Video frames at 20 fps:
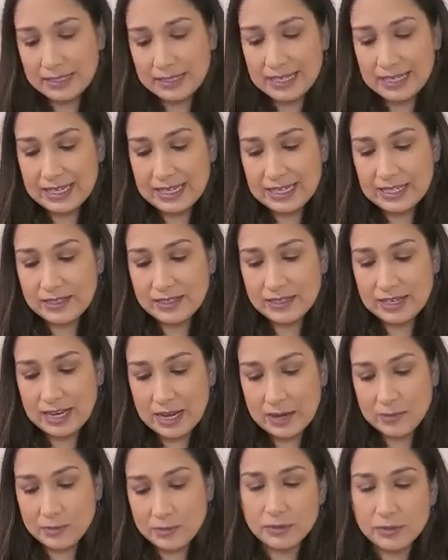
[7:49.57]
clean
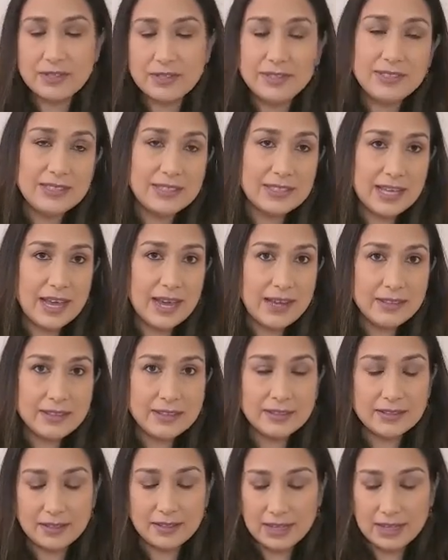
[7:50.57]
game board inside.